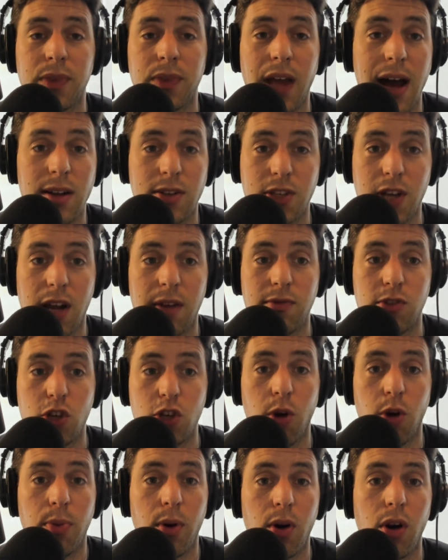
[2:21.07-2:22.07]
outside of
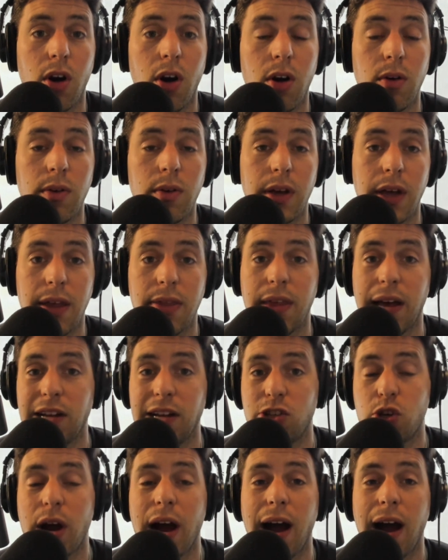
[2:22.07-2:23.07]
Joe Burrow in
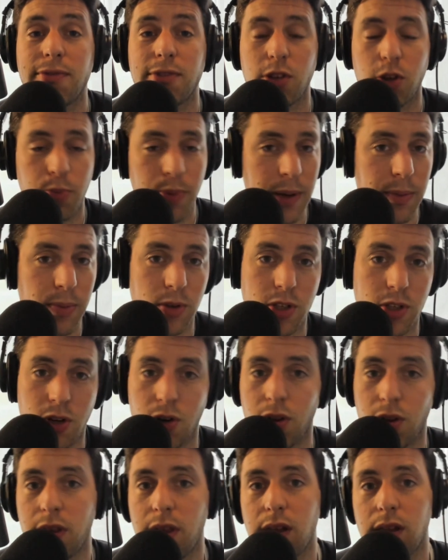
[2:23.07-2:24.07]
that draft. There are people
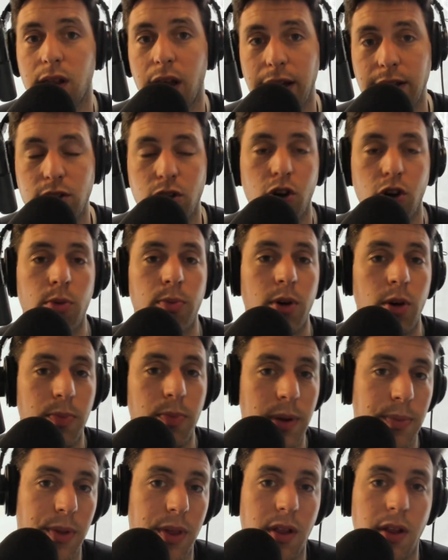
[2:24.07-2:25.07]
certainly that liked Herbert,
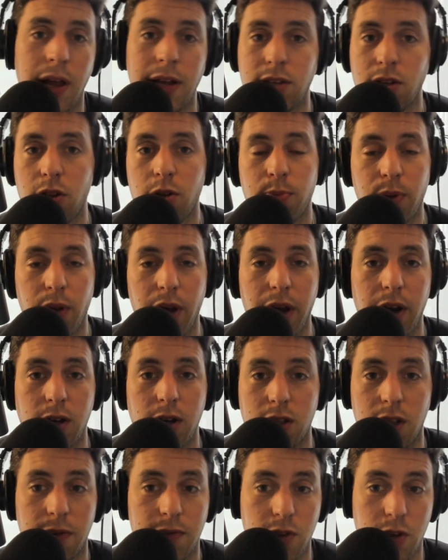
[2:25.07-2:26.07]
people that liked other
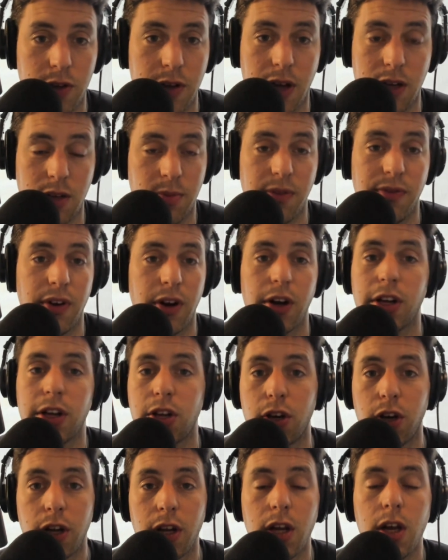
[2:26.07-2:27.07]
players that have turned out to be very
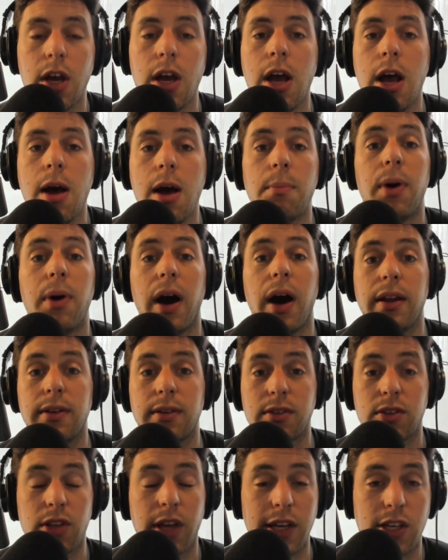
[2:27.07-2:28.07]
good. But
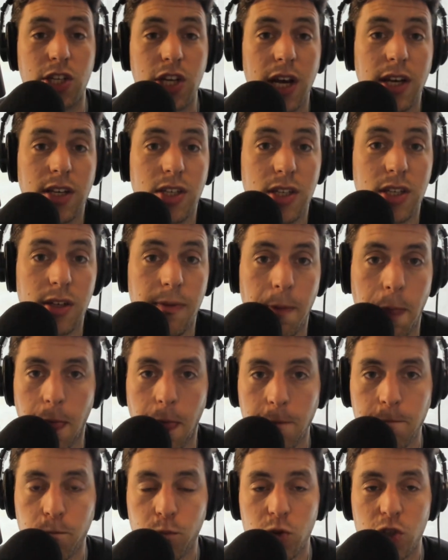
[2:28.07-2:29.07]
like Chase
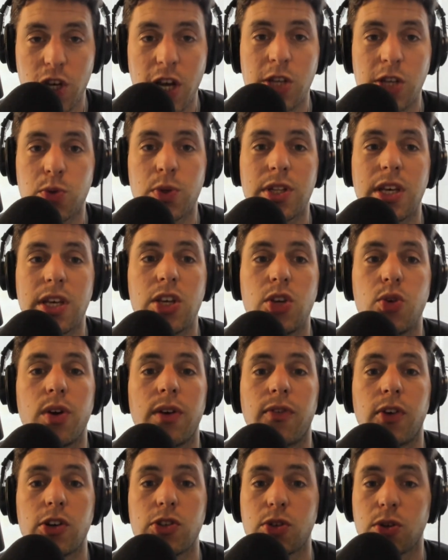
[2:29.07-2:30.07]
was the
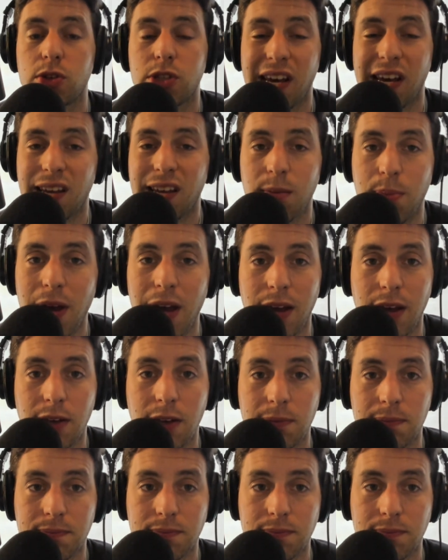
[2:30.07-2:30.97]
universal second pick.